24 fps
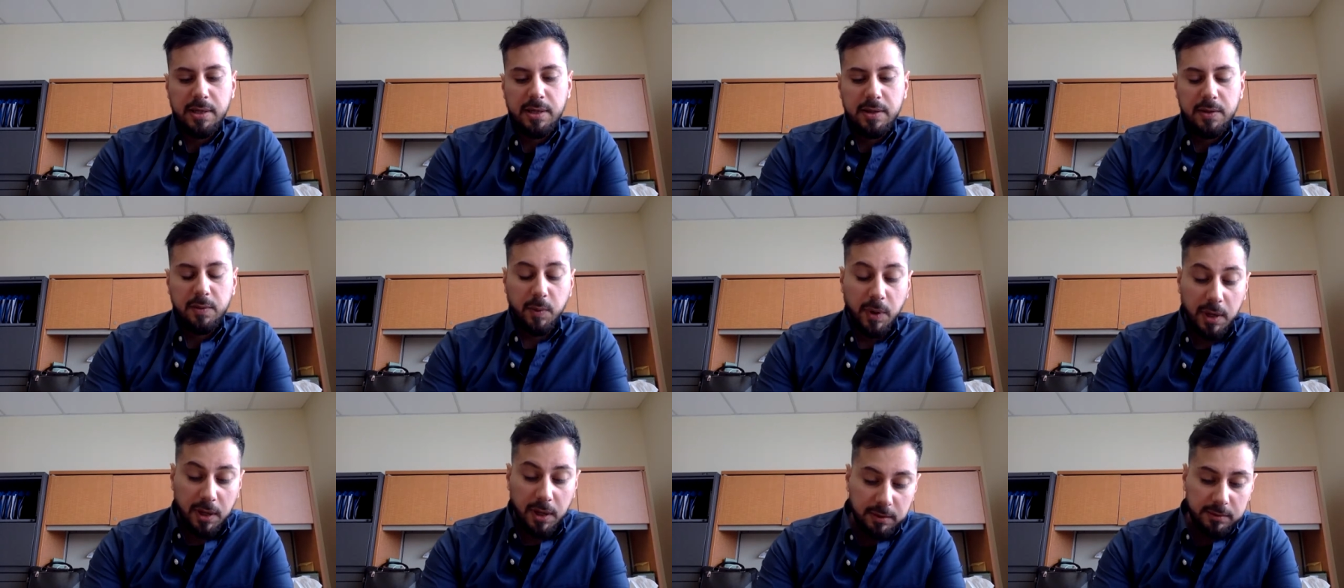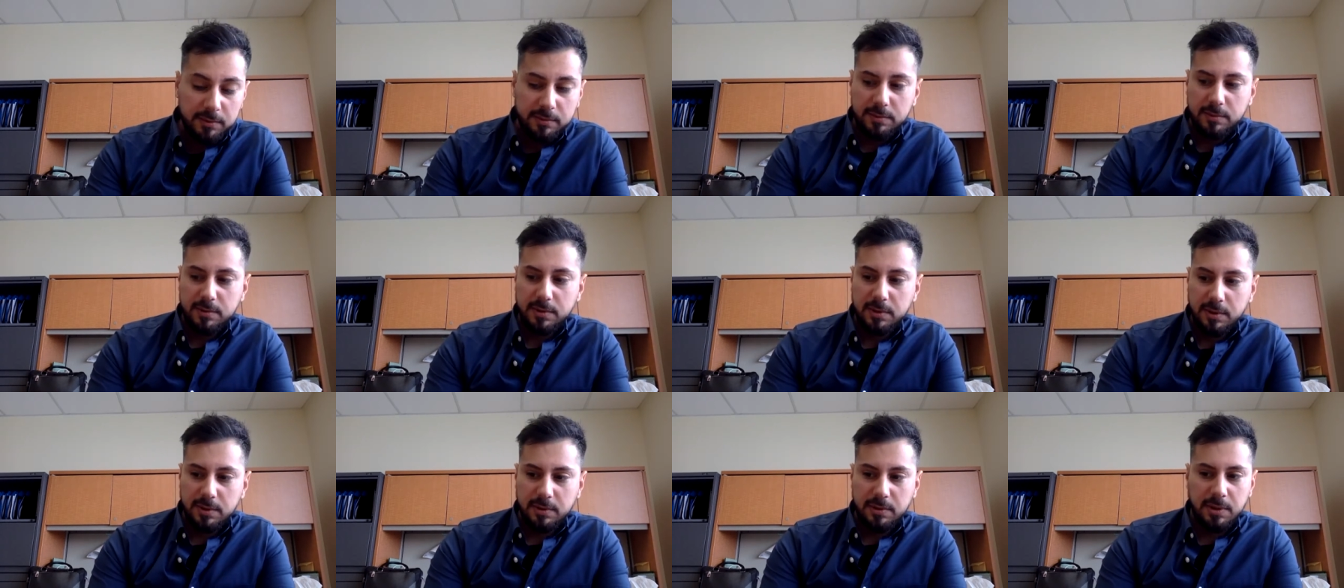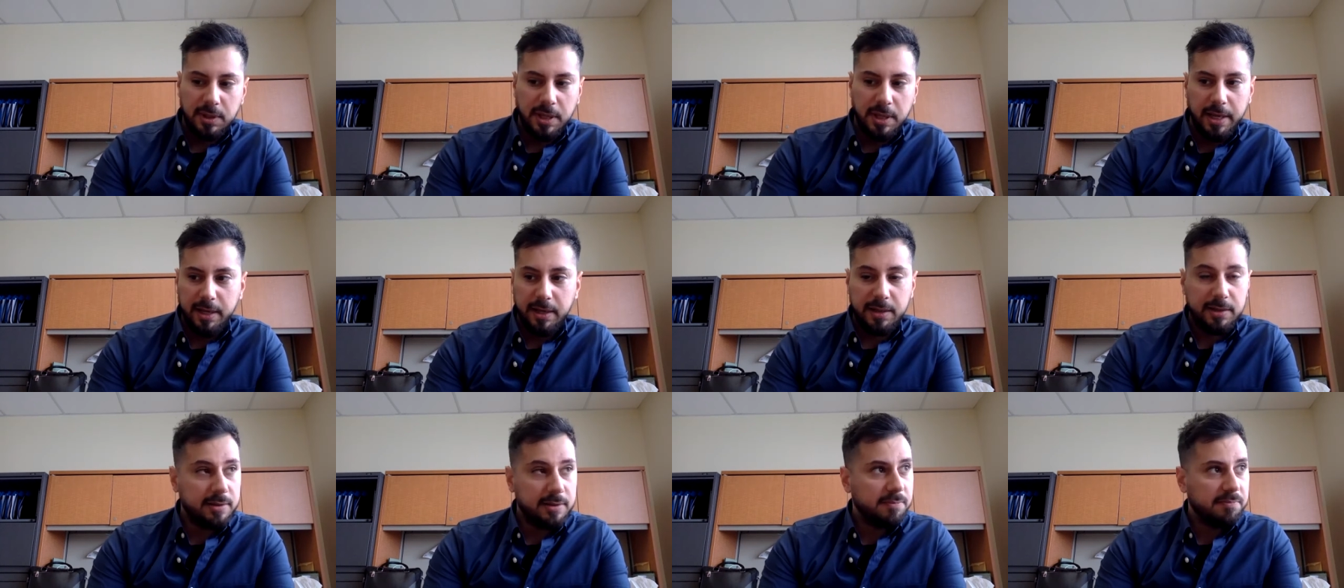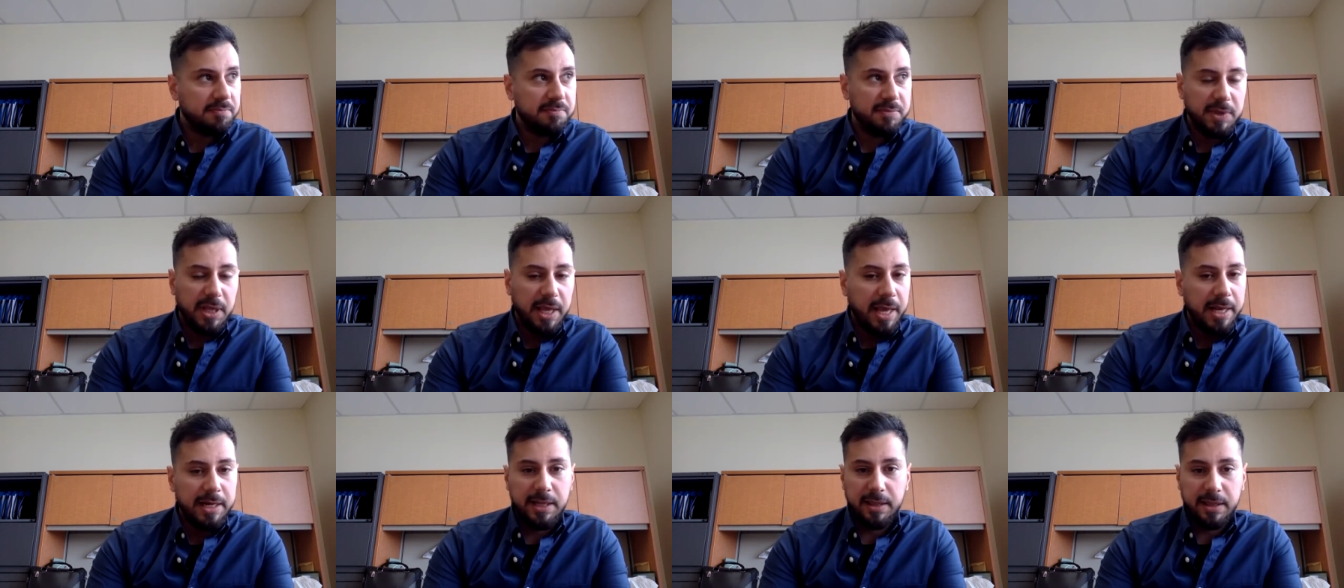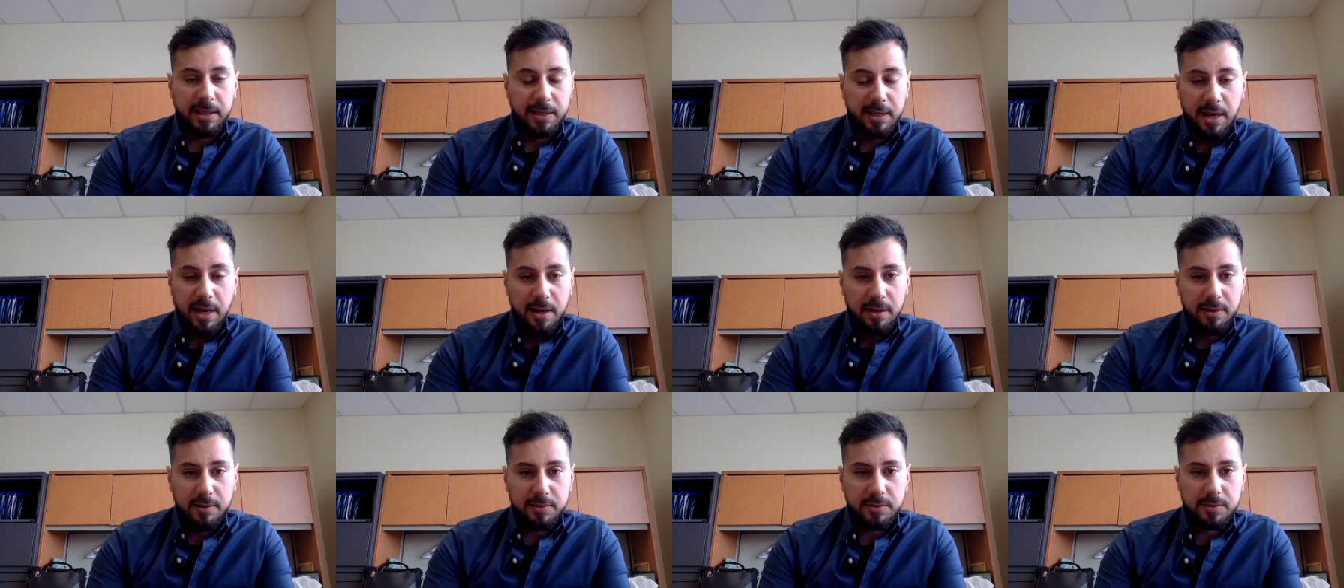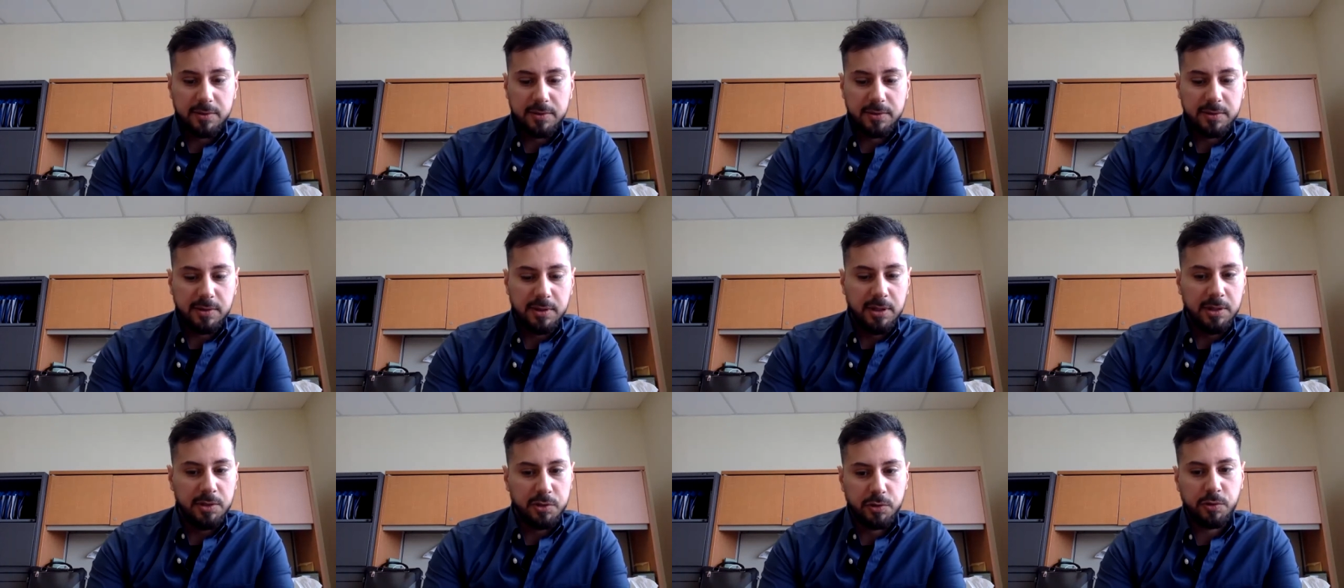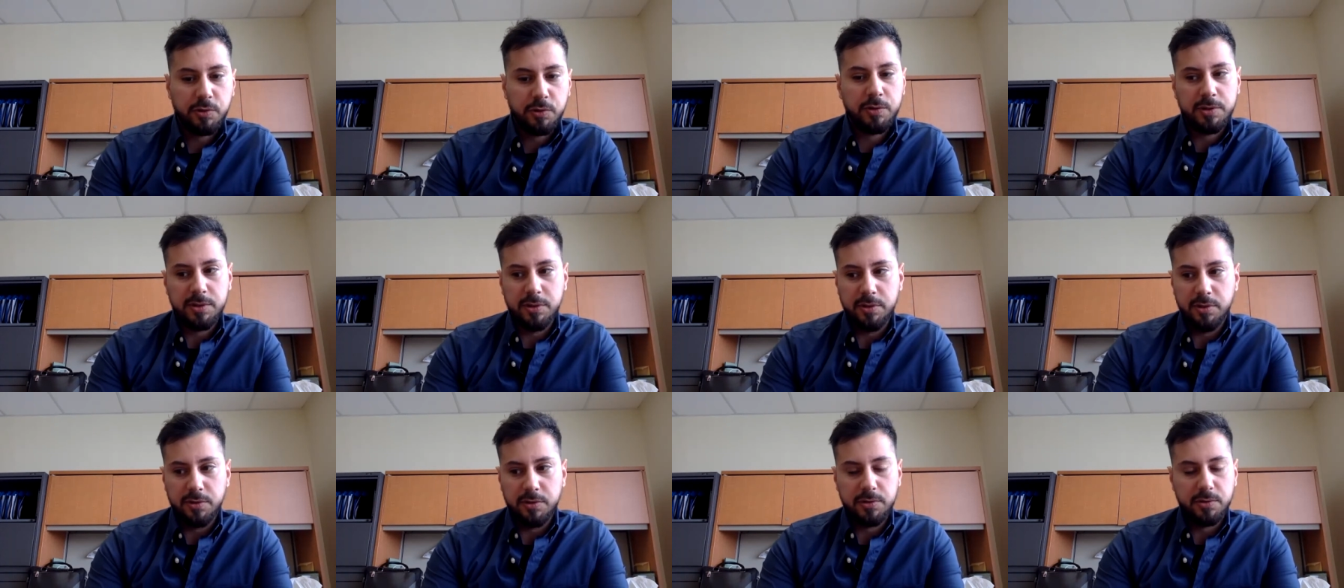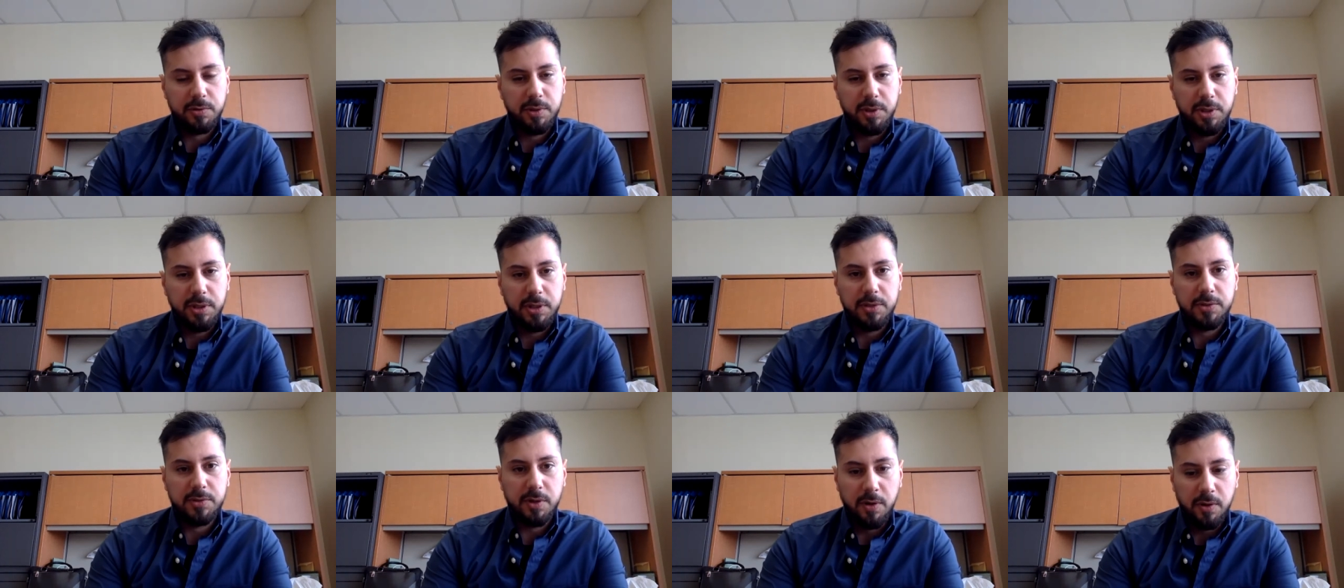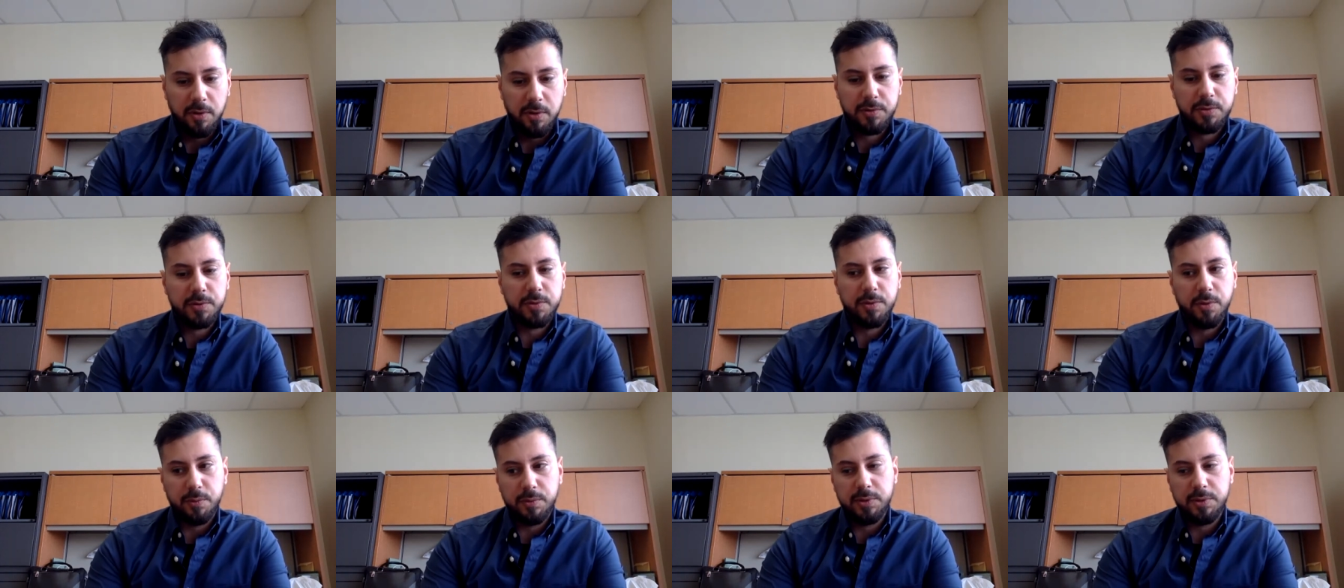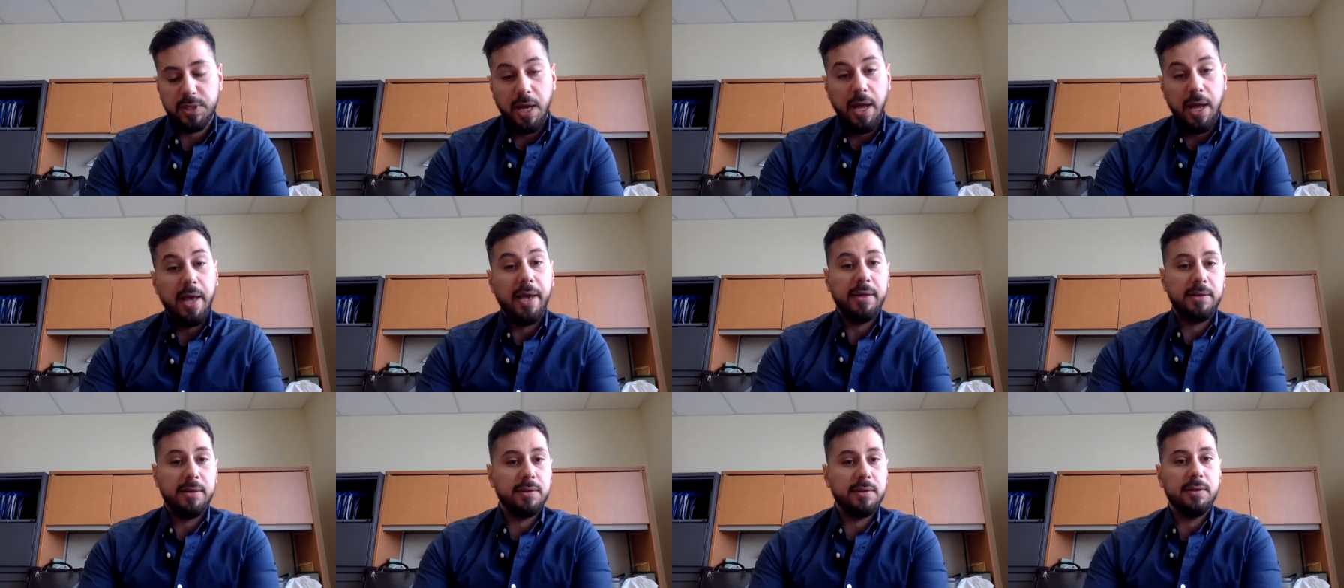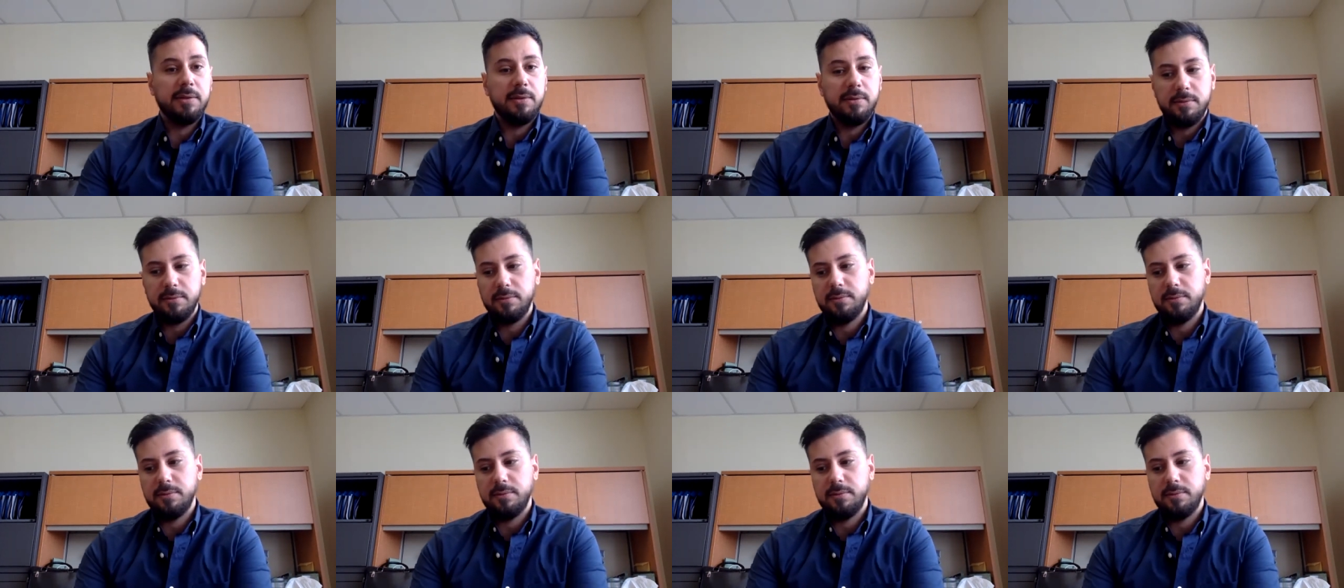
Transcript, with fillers: well, like anything else, the insurance industry is also tied to the